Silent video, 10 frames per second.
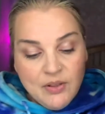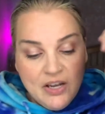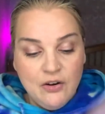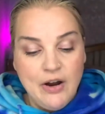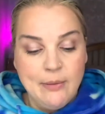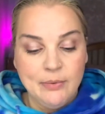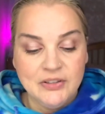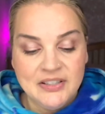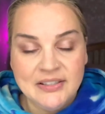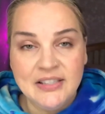that you're able
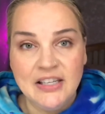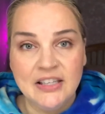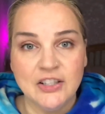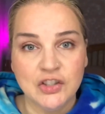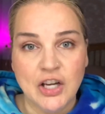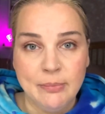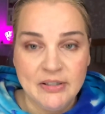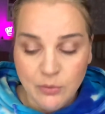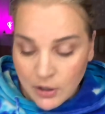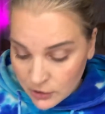to see the shade be
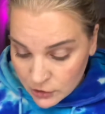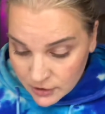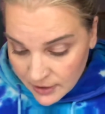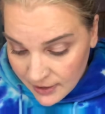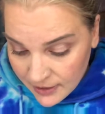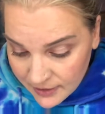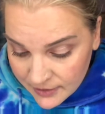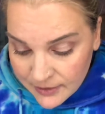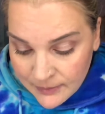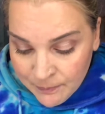swatched. And